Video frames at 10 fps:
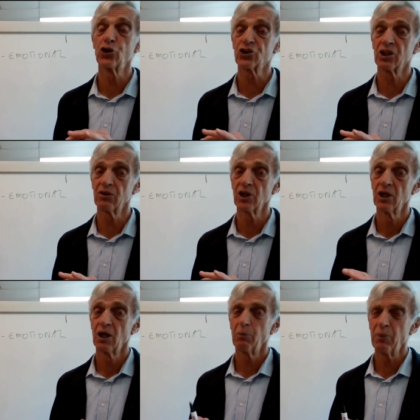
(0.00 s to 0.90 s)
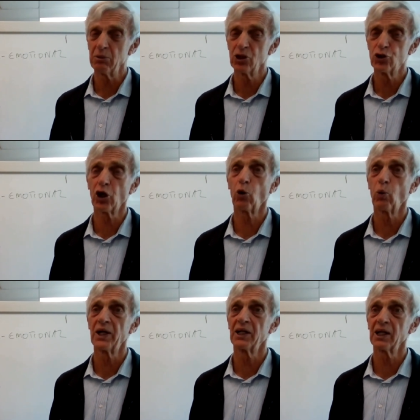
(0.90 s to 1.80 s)
It just gives maybe a
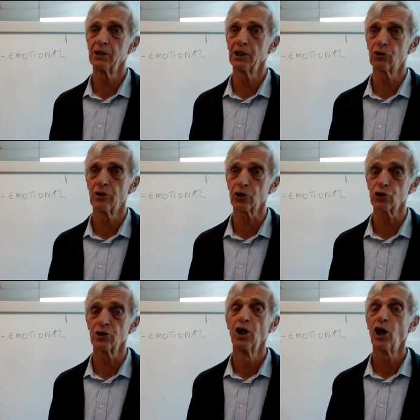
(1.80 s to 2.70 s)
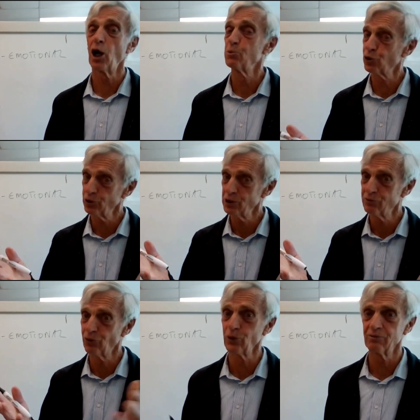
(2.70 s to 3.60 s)
gentle way to get an introduction. I'm
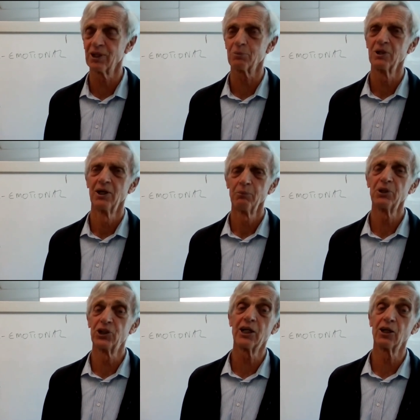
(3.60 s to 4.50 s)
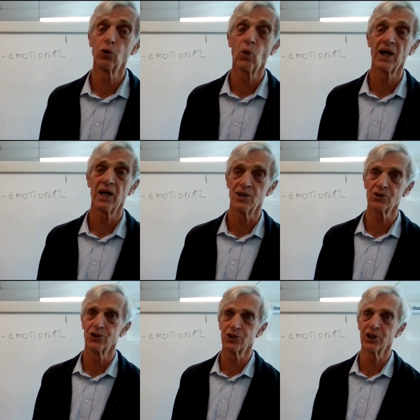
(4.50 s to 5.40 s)
sure you've all developed particular
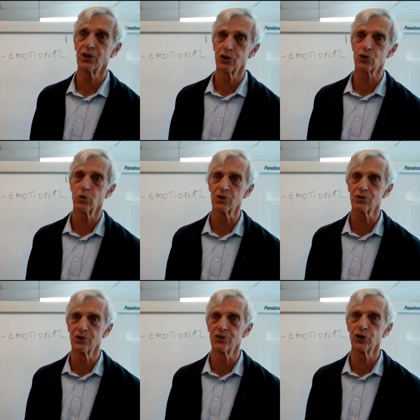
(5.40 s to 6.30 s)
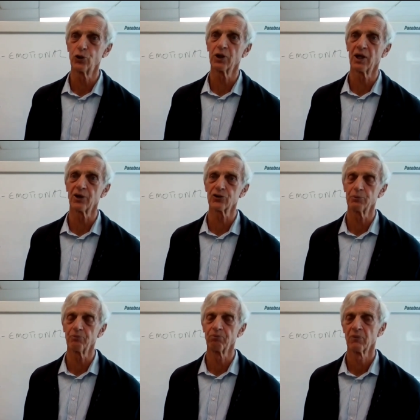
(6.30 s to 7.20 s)
ways to set those questions so you can
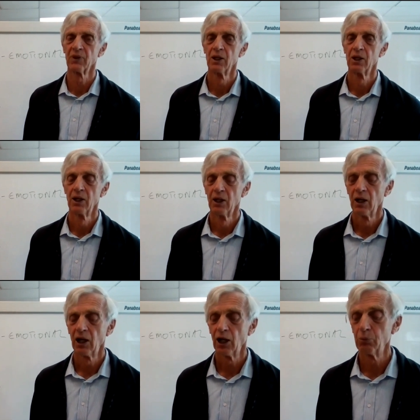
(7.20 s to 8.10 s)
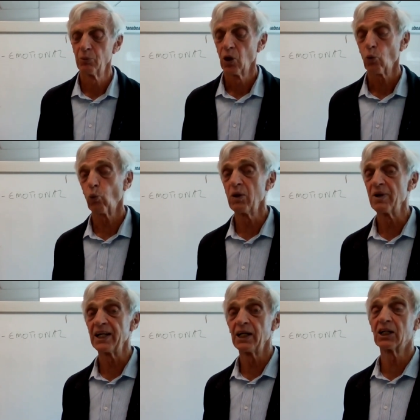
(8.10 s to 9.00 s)
ask them. Um,
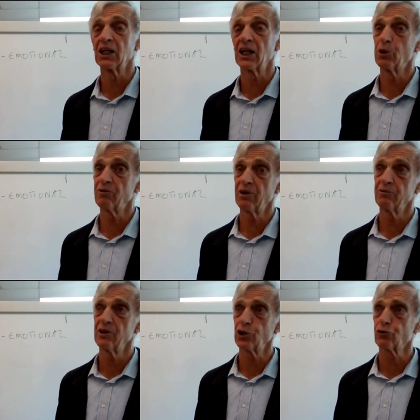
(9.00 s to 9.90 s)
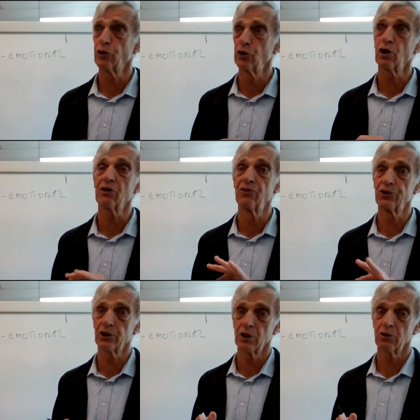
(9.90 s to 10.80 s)
we may need collaborative evidence for a lot
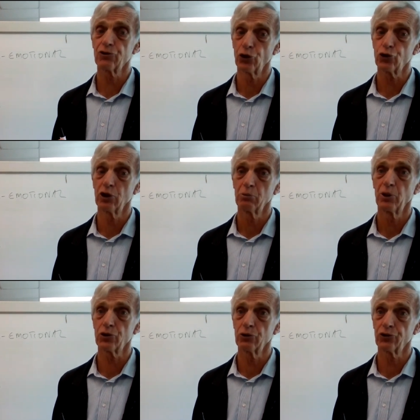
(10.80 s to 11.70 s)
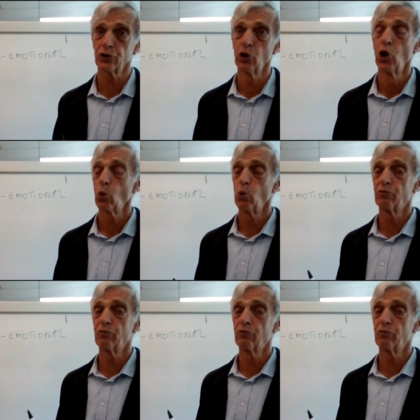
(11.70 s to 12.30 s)
of this area of social emotional. So